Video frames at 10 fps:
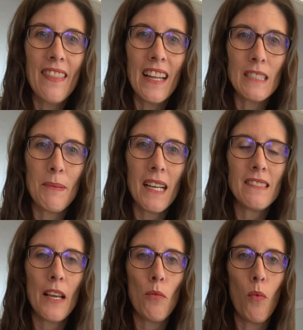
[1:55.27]
That's
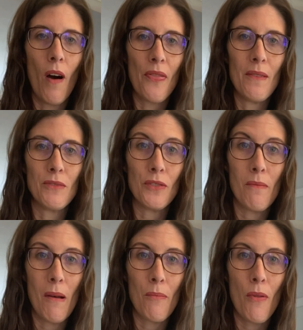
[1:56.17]
because I want them to
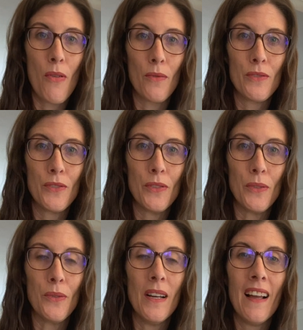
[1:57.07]
remember those
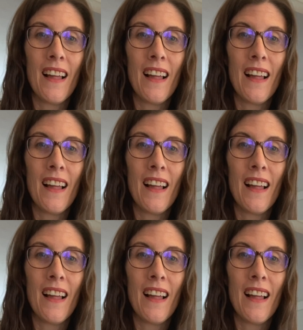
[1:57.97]
two